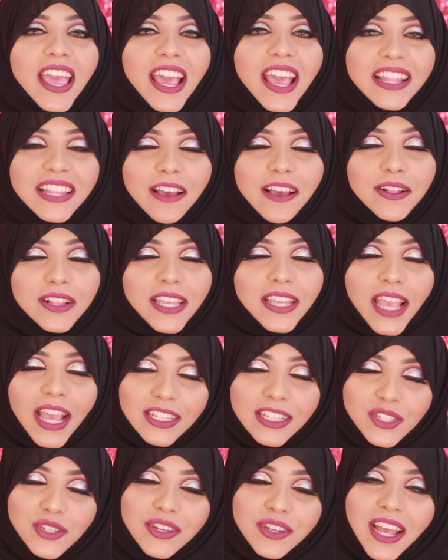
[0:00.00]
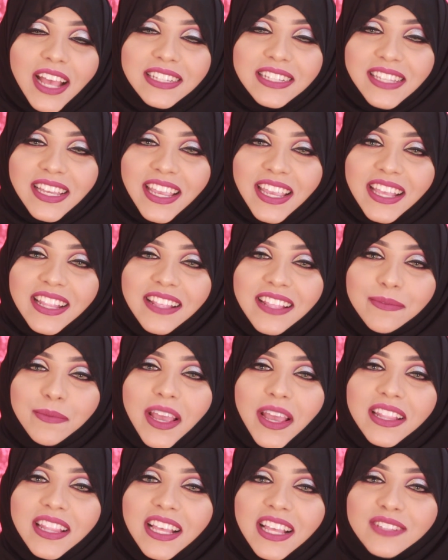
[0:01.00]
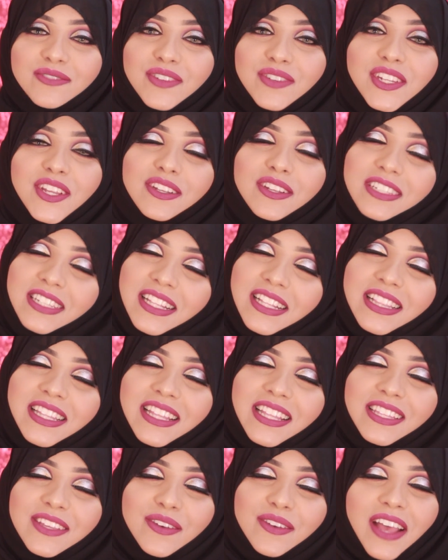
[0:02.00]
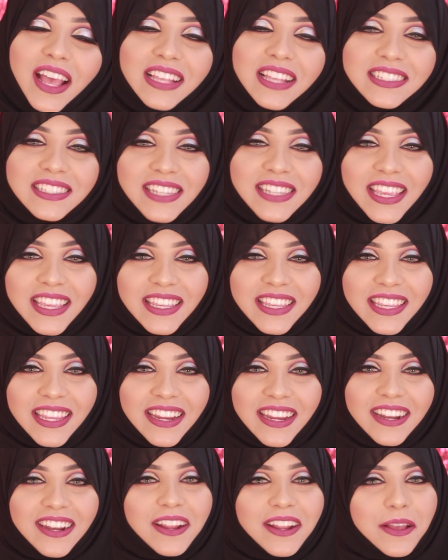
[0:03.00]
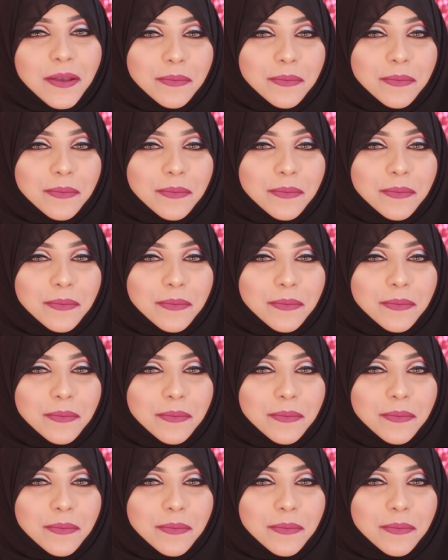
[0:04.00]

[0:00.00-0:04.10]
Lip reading: And I'll catch you guys again in my next video. Till then, you guys take care.